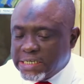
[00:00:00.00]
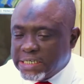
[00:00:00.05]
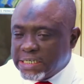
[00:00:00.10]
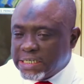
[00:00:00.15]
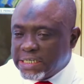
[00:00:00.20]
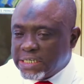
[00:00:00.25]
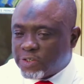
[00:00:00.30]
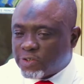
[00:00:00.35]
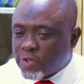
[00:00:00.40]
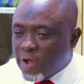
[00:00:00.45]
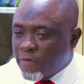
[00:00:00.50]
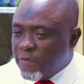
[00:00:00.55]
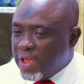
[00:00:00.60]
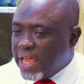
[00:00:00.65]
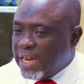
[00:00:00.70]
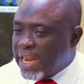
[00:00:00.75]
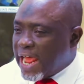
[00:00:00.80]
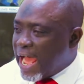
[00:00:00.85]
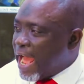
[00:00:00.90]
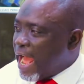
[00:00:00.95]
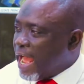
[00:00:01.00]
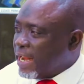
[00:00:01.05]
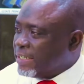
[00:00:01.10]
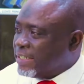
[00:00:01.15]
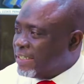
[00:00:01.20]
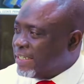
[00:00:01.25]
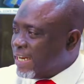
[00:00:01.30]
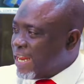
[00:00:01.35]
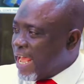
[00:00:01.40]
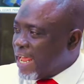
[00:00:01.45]
The survey
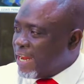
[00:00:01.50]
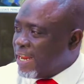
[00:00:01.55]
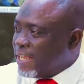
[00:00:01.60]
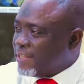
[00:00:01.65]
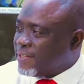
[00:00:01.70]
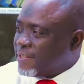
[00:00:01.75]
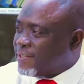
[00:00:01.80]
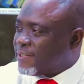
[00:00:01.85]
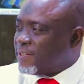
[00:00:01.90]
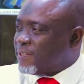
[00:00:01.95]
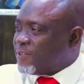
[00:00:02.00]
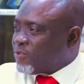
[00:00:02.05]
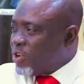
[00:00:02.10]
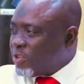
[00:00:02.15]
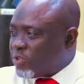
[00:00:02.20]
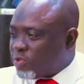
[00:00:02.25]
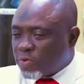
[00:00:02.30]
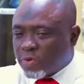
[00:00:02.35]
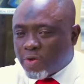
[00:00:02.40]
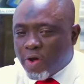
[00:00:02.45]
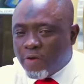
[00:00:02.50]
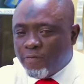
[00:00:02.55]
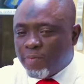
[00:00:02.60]
that delineates it is